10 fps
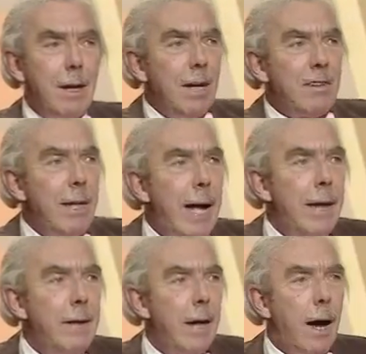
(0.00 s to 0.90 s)
is
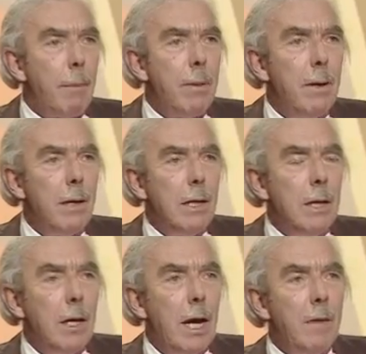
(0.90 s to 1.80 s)
lined up,
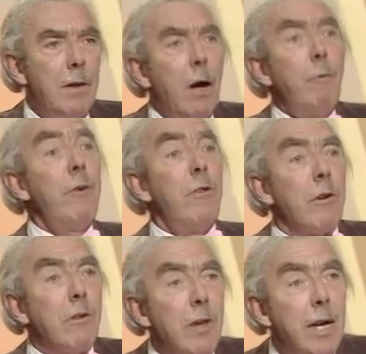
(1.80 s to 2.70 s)
and the
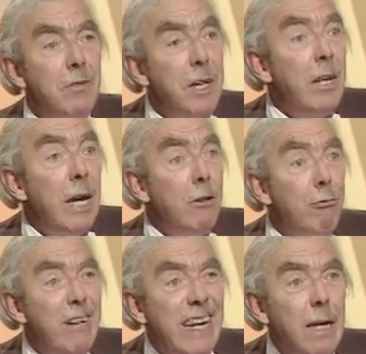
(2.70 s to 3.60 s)
officer says, in
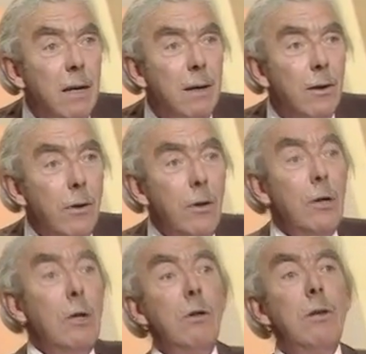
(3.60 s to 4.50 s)
Greek,
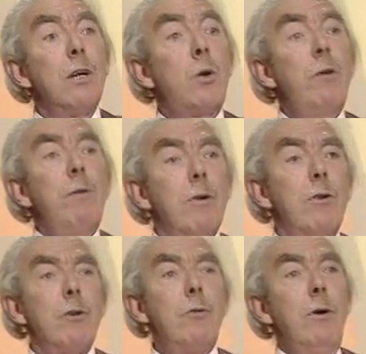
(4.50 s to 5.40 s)
the
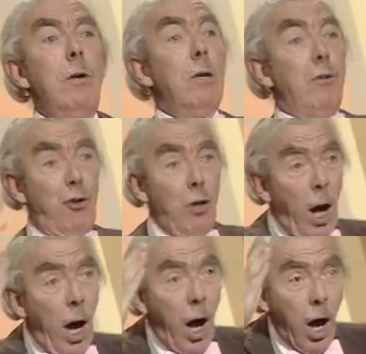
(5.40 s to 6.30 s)
equivalent of
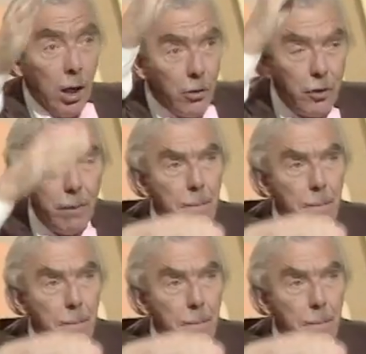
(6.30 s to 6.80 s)
charge.